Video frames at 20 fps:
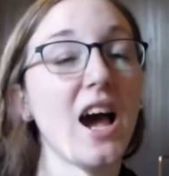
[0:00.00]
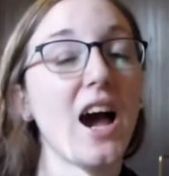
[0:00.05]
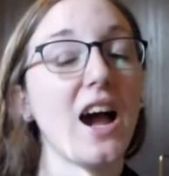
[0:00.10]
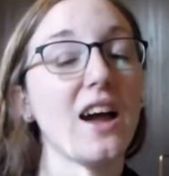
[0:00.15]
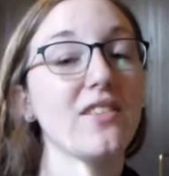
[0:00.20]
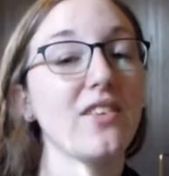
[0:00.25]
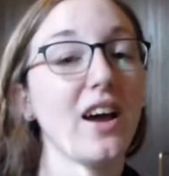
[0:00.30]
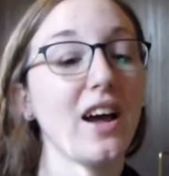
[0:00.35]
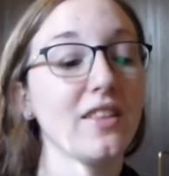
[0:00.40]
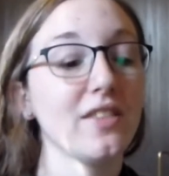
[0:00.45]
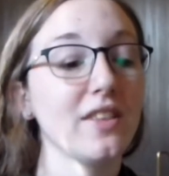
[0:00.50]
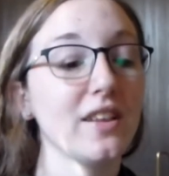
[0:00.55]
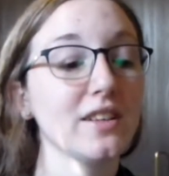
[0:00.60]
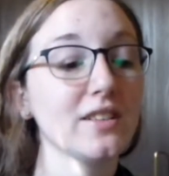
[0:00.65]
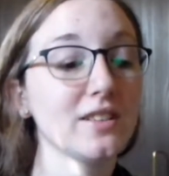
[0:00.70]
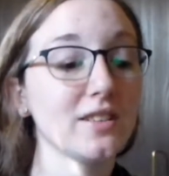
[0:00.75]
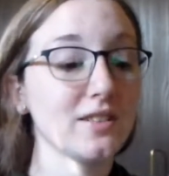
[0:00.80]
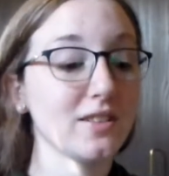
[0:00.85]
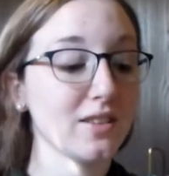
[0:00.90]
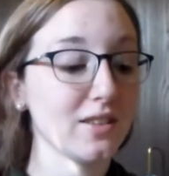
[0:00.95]
I've had
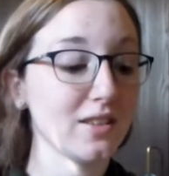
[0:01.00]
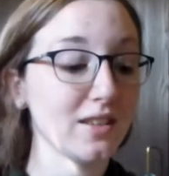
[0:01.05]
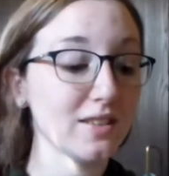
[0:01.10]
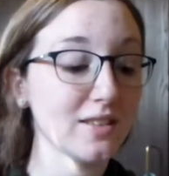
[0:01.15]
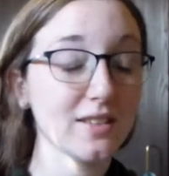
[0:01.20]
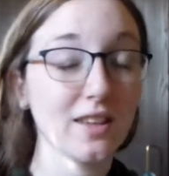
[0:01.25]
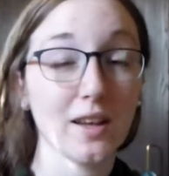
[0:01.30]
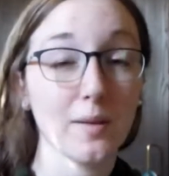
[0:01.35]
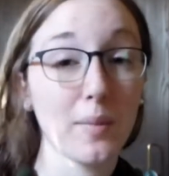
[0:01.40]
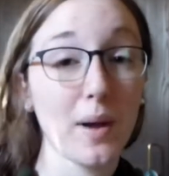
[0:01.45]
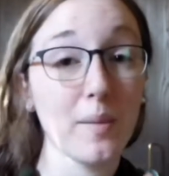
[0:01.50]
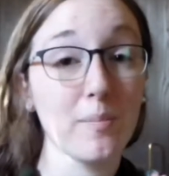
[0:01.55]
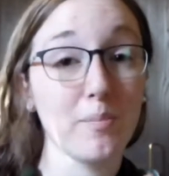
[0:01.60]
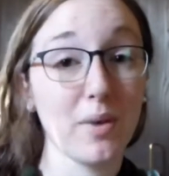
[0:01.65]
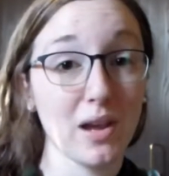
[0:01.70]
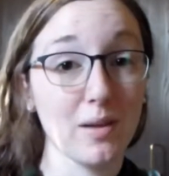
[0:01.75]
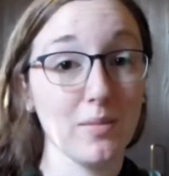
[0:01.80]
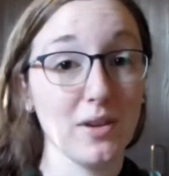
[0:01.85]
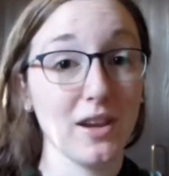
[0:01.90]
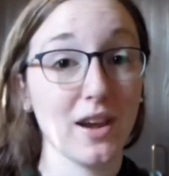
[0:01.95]
this is like my
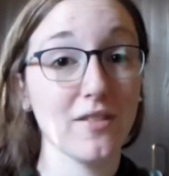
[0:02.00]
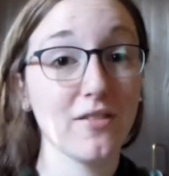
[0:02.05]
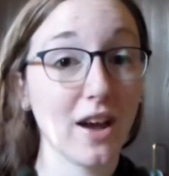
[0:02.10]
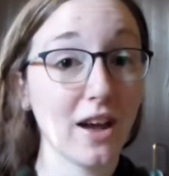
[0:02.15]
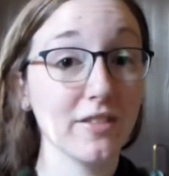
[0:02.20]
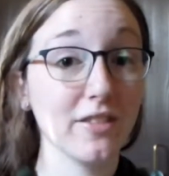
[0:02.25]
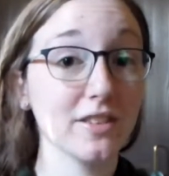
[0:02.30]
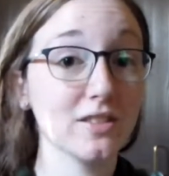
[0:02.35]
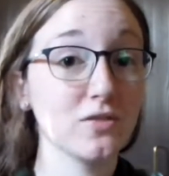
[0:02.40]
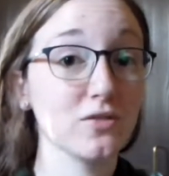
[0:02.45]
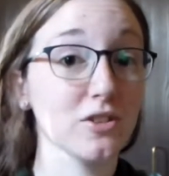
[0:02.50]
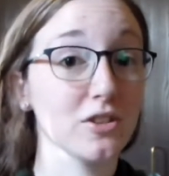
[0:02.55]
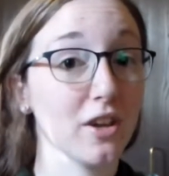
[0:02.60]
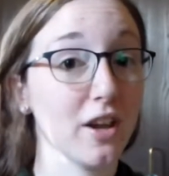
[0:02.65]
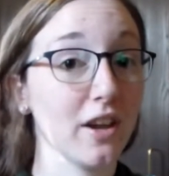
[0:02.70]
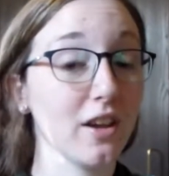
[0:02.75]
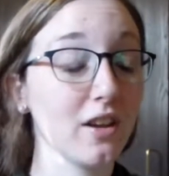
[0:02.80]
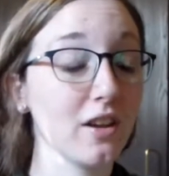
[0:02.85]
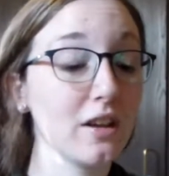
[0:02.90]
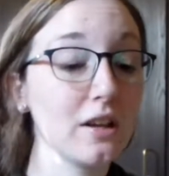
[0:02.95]
baby. I've had this for
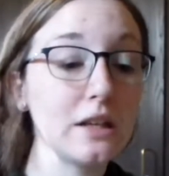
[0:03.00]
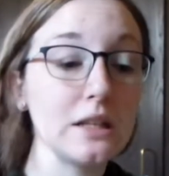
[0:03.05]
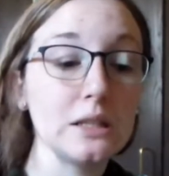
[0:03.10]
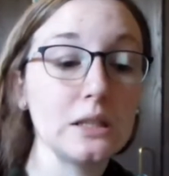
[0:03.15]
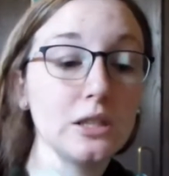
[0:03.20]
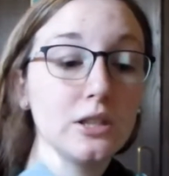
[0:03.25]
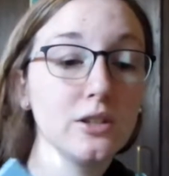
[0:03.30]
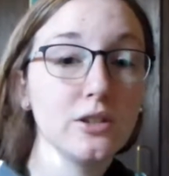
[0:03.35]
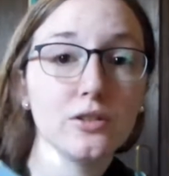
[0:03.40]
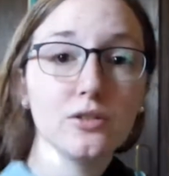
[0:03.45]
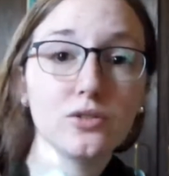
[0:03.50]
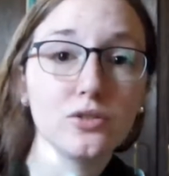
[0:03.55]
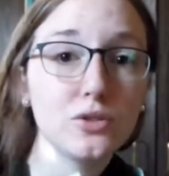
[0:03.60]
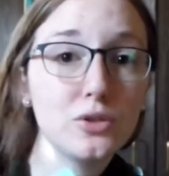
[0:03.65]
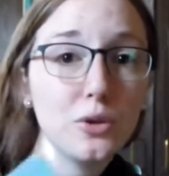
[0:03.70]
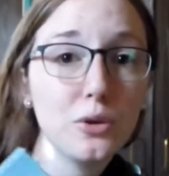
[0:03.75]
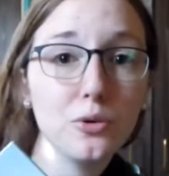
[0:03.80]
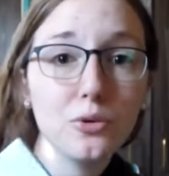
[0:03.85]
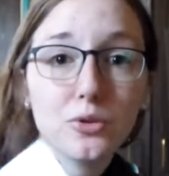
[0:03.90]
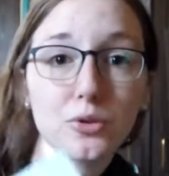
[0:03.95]
like
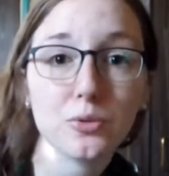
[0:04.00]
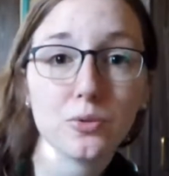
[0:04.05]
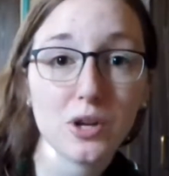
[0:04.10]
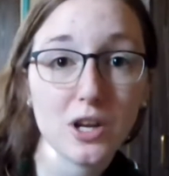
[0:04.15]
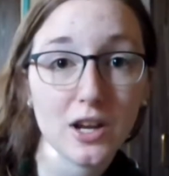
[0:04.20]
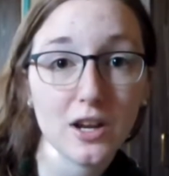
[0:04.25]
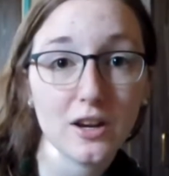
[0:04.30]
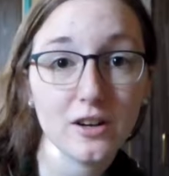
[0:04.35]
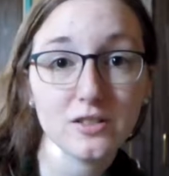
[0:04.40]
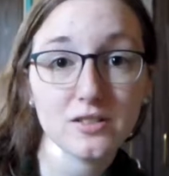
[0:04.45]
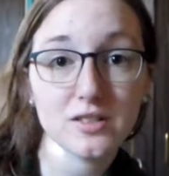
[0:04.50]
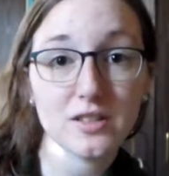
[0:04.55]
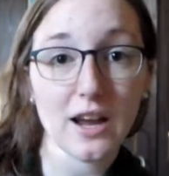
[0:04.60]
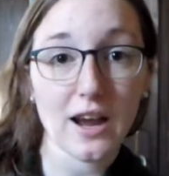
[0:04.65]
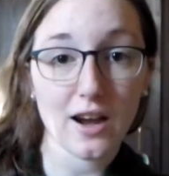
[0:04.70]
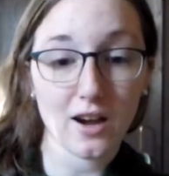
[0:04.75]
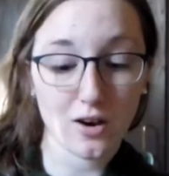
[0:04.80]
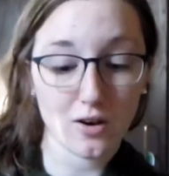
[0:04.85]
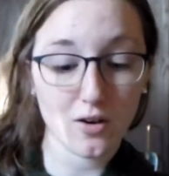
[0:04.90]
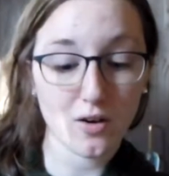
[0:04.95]
2-3 years
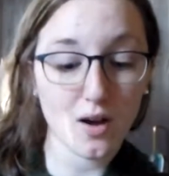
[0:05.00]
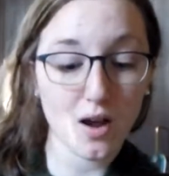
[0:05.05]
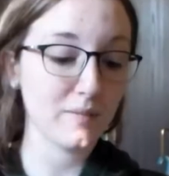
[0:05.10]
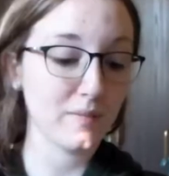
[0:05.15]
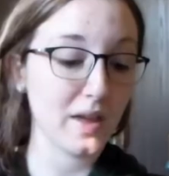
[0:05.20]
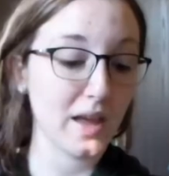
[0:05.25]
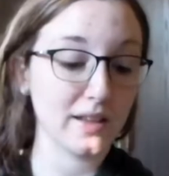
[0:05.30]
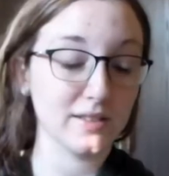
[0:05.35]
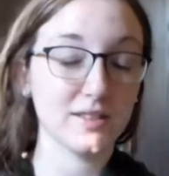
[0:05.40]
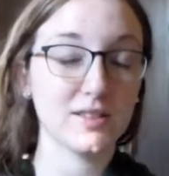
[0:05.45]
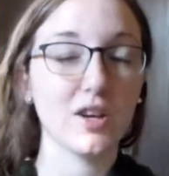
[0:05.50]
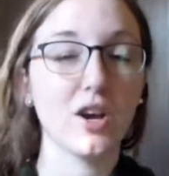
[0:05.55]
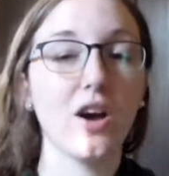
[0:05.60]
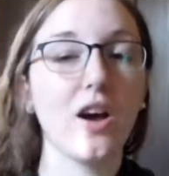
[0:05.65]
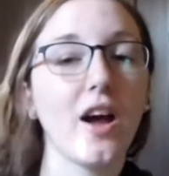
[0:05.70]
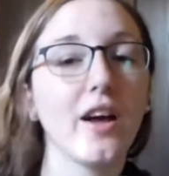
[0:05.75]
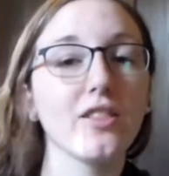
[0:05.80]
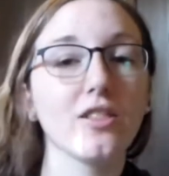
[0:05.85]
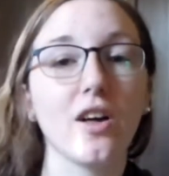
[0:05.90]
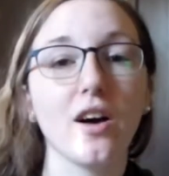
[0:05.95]
now.
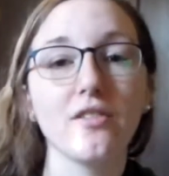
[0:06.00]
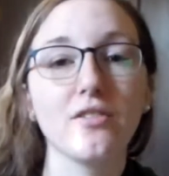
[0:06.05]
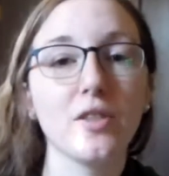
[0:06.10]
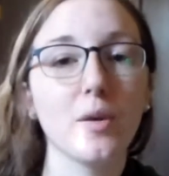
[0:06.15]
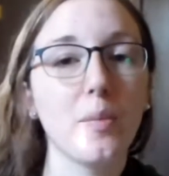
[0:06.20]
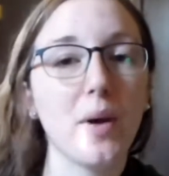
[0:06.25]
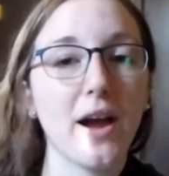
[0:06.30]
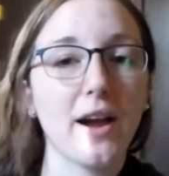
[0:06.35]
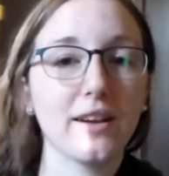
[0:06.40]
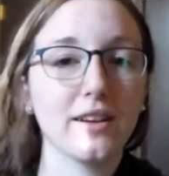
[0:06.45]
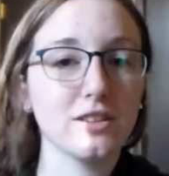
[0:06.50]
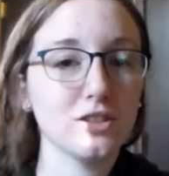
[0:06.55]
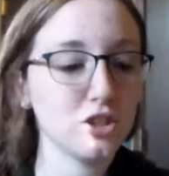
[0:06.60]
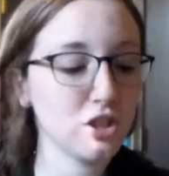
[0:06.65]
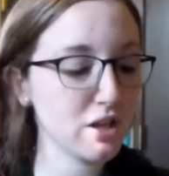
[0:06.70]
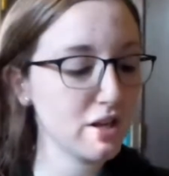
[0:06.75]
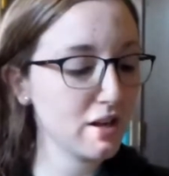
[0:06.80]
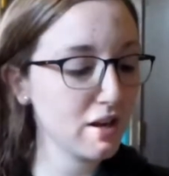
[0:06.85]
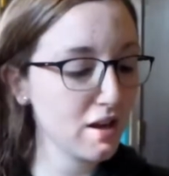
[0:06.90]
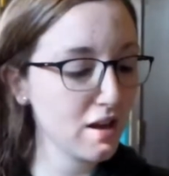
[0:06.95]
I love the
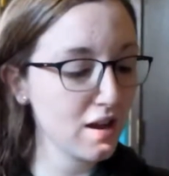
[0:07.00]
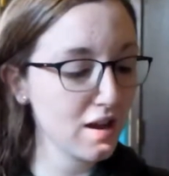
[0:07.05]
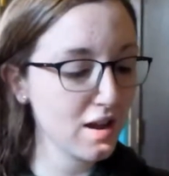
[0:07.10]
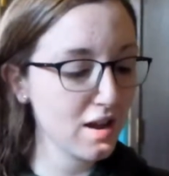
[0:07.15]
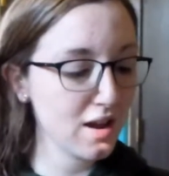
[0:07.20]
packaging